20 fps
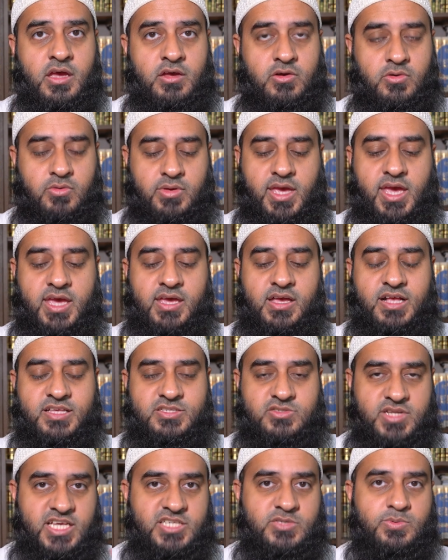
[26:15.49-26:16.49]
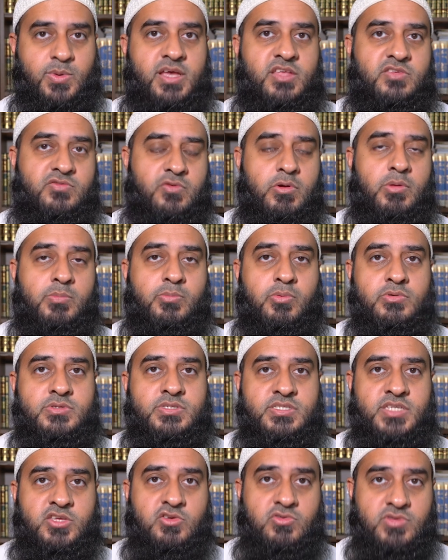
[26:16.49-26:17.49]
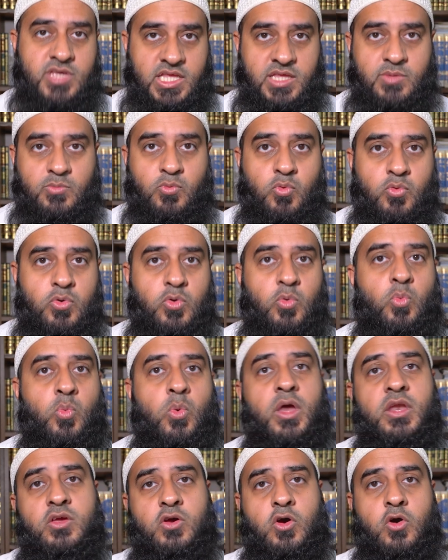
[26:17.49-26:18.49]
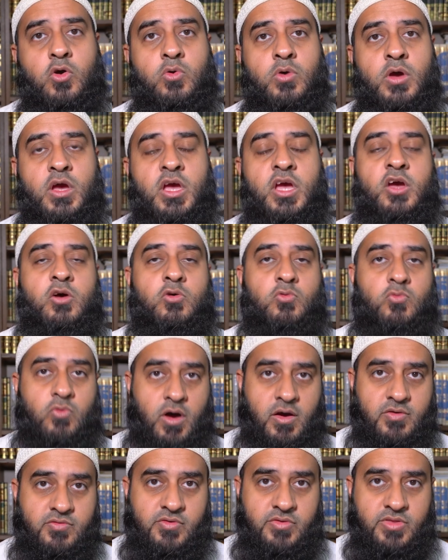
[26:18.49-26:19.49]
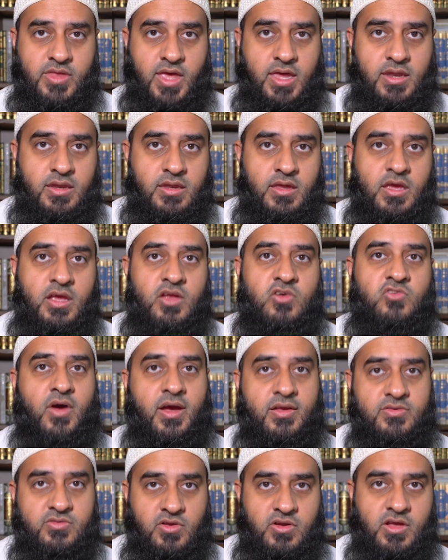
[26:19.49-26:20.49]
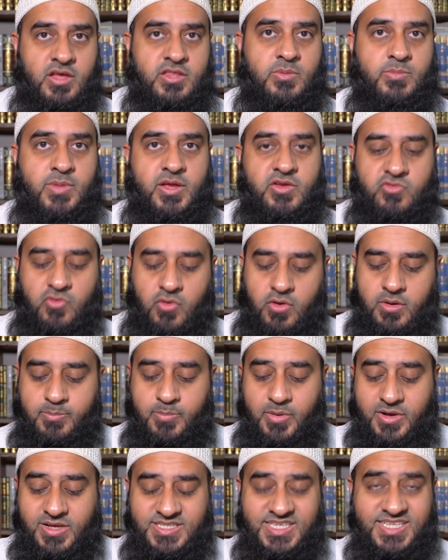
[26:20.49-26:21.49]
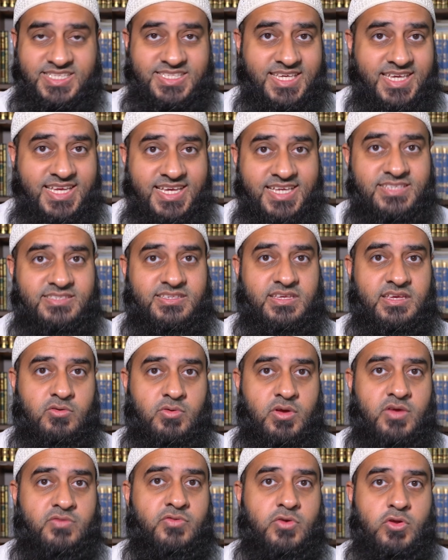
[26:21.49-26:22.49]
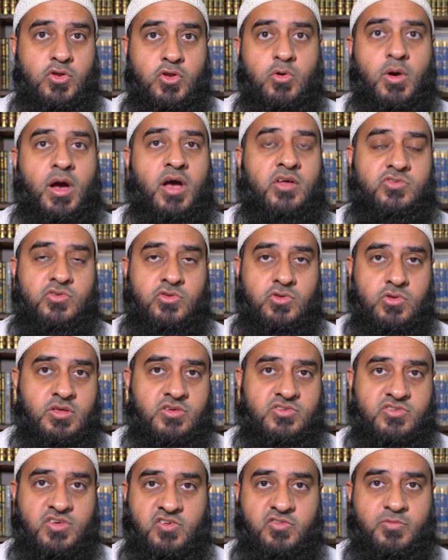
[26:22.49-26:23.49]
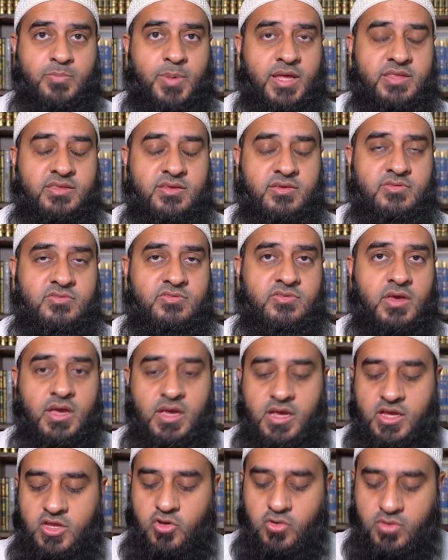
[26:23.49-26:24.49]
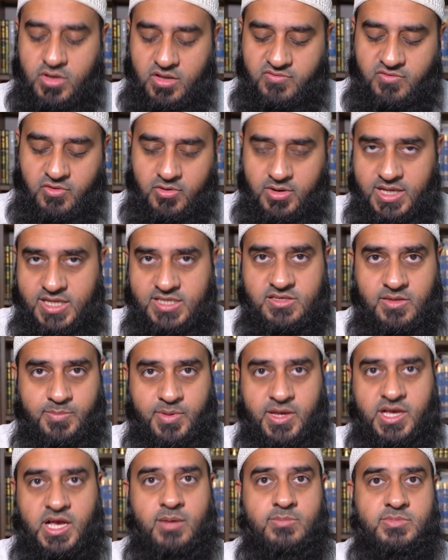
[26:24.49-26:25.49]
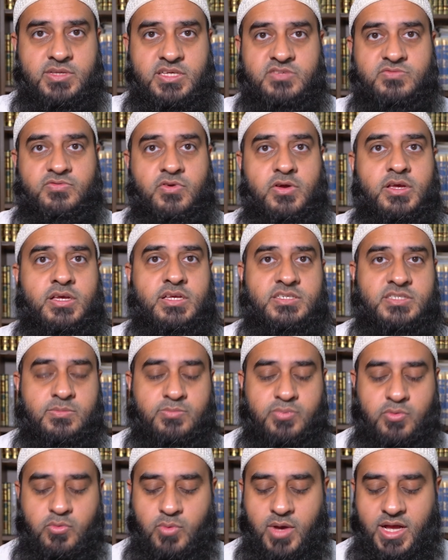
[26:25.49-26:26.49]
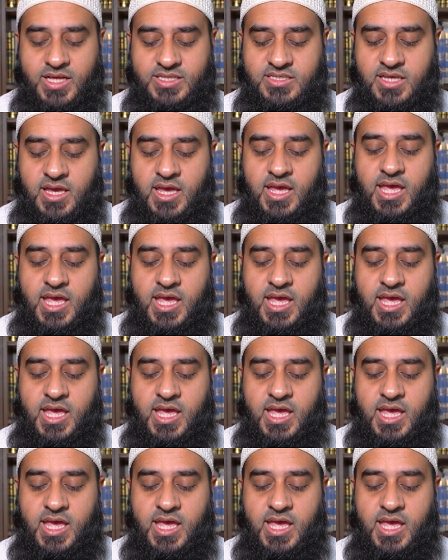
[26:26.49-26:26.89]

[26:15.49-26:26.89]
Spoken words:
Okay, and so that's why it's very important that you take them all in one go rather than trying to learn them later on, because it's easy. If you know how to do the sarf patterns, you can very easily pick up these very simple words,